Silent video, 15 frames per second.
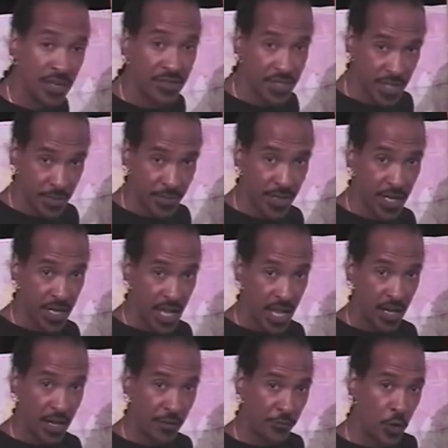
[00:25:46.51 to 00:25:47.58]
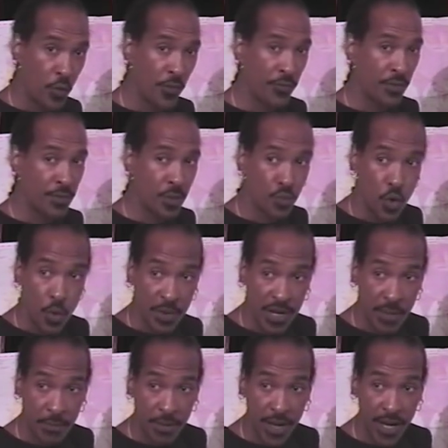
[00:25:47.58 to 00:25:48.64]
of something left over from the Roman
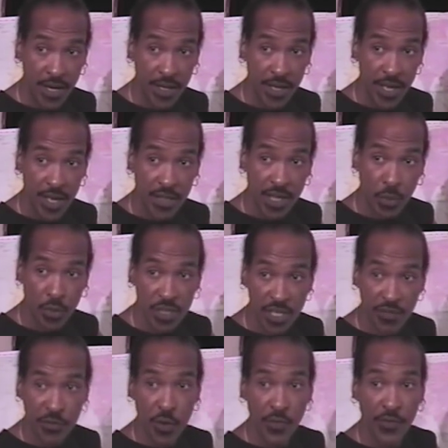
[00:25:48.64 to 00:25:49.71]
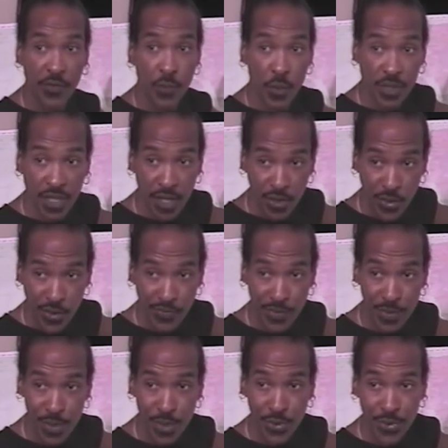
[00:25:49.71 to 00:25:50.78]
Empire that was left over from what they learned
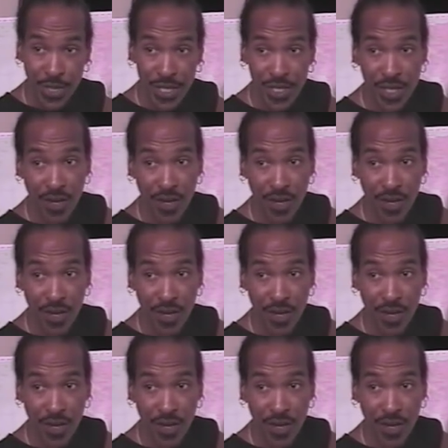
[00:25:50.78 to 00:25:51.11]
from the Greeks,